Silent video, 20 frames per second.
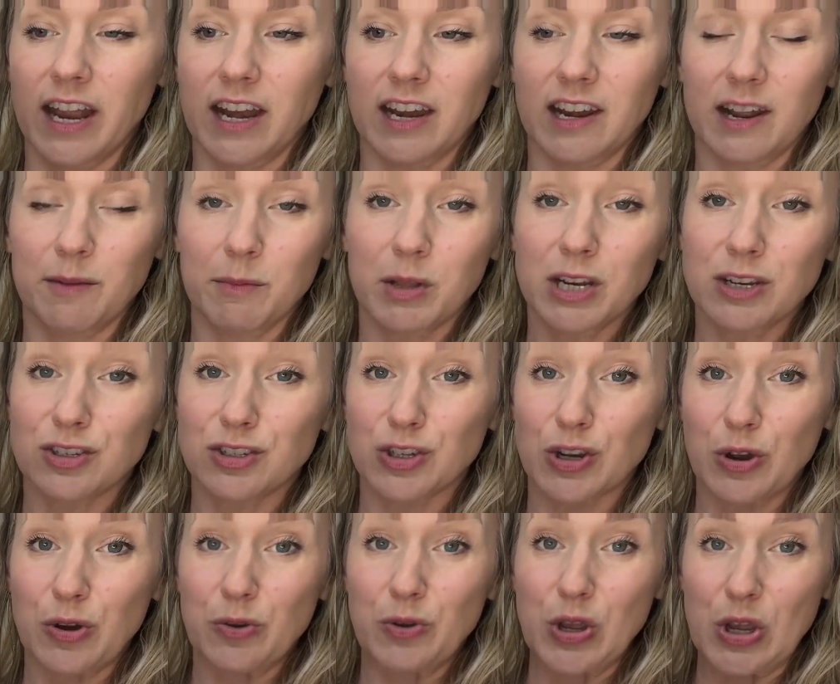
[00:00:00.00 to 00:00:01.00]
And I'm going to
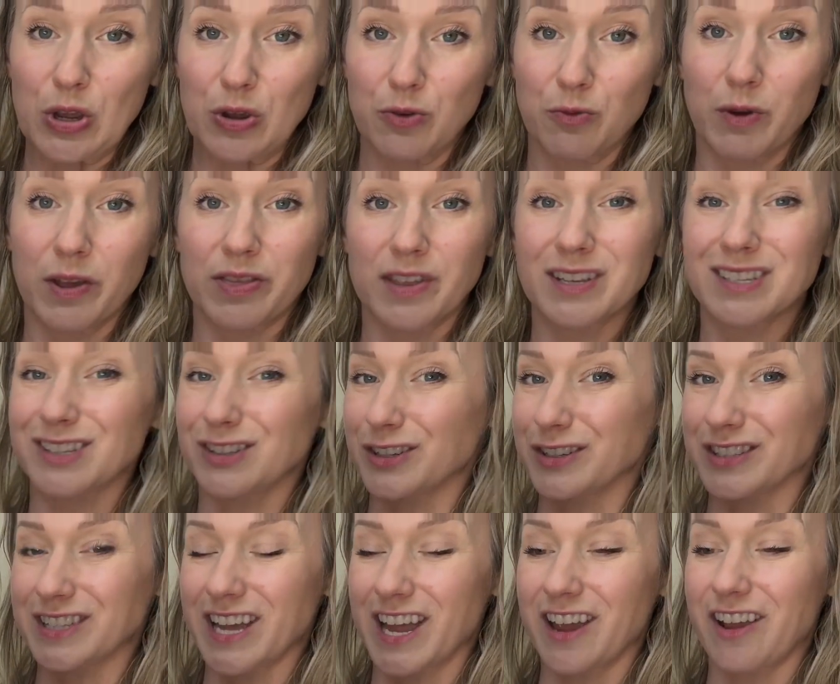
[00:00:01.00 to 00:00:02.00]
show you what this looks
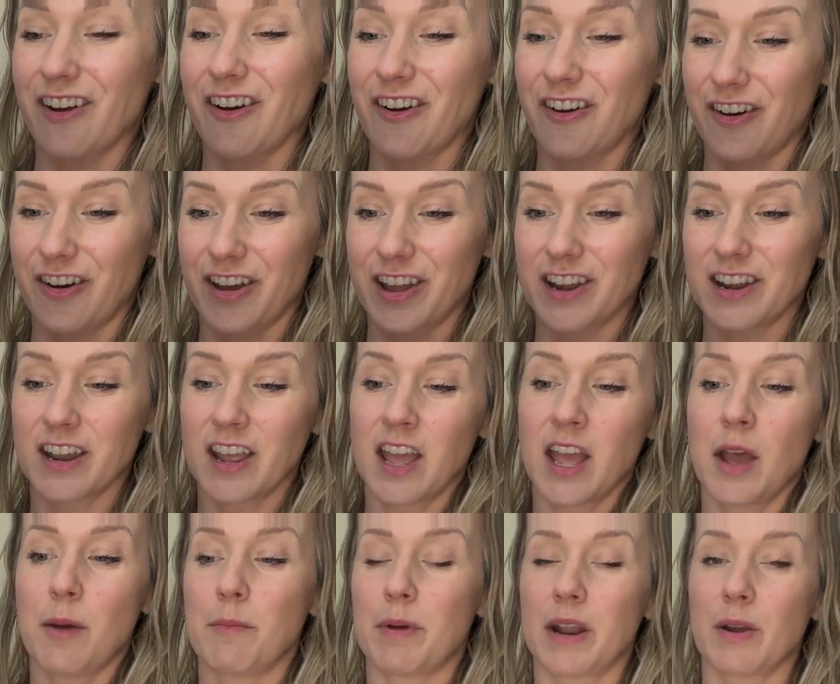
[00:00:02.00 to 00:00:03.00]
like on,
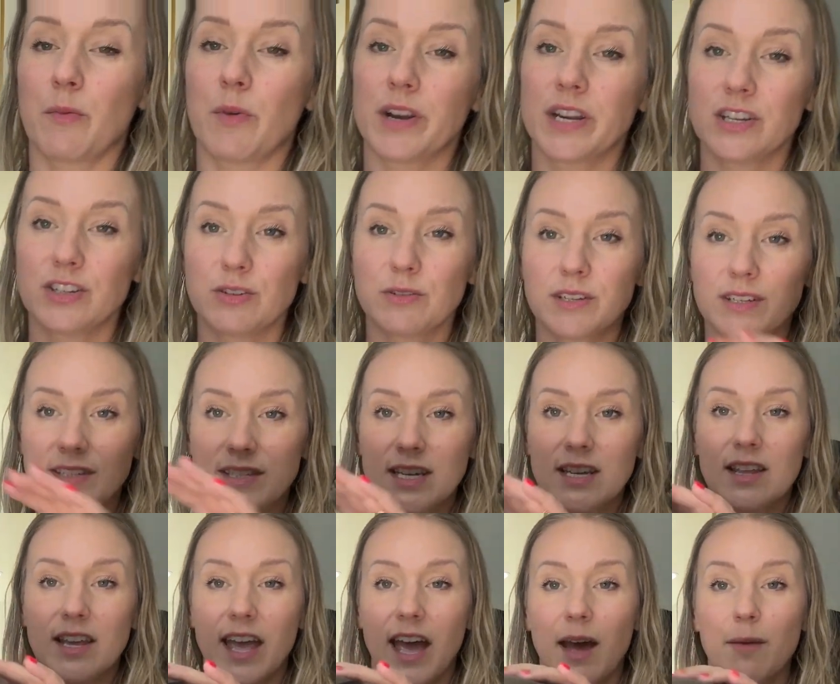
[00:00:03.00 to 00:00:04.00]
but I wanted you to see the
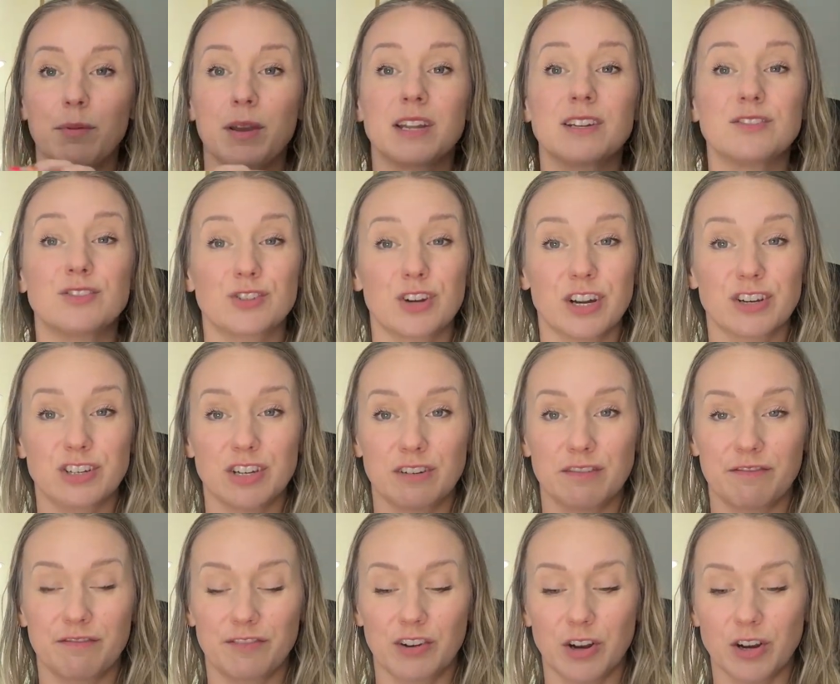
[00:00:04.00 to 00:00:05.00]
cap construction
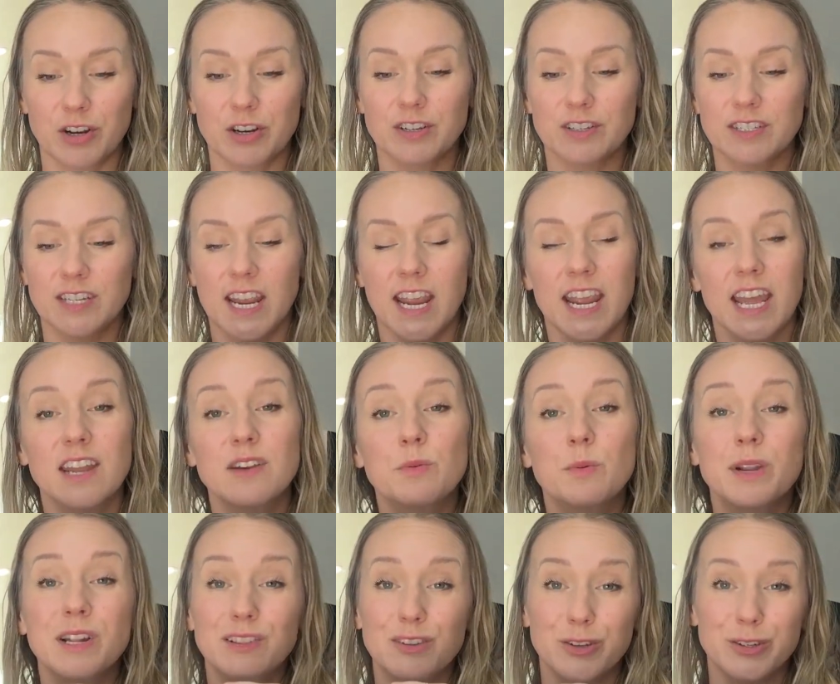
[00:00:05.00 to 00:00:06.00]
first and what
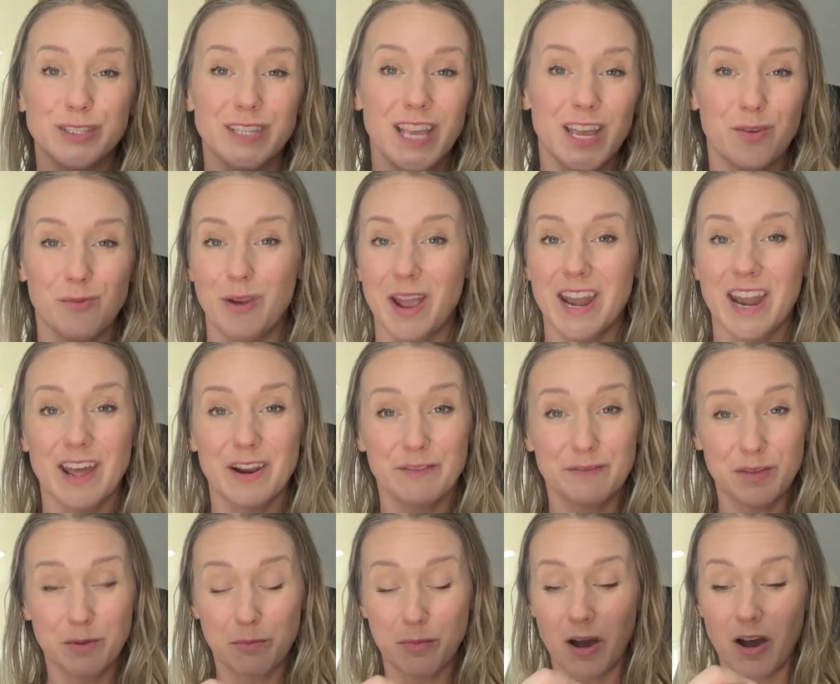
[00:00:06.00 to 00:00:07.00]
it looks like right out of the
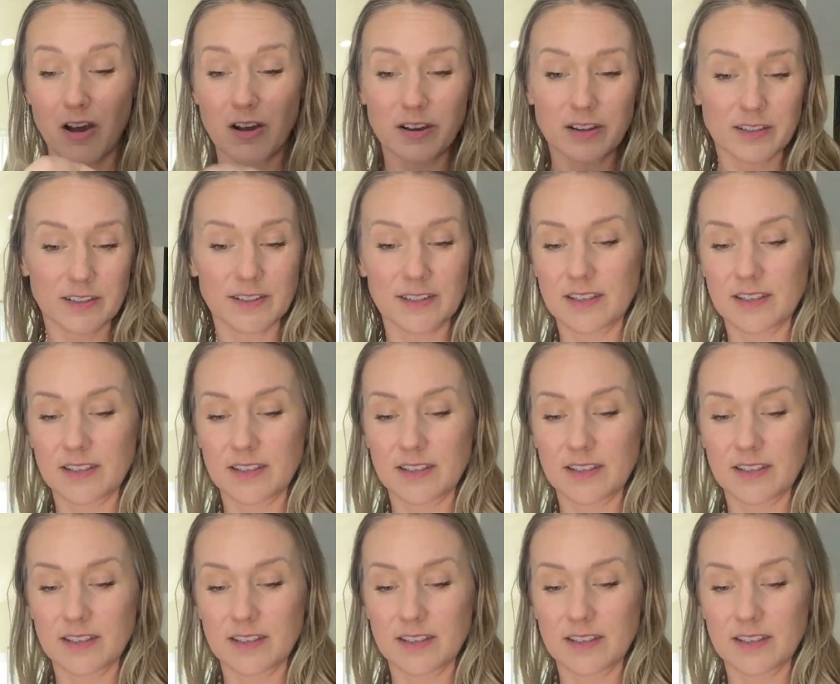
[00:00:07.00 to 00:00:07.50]
box.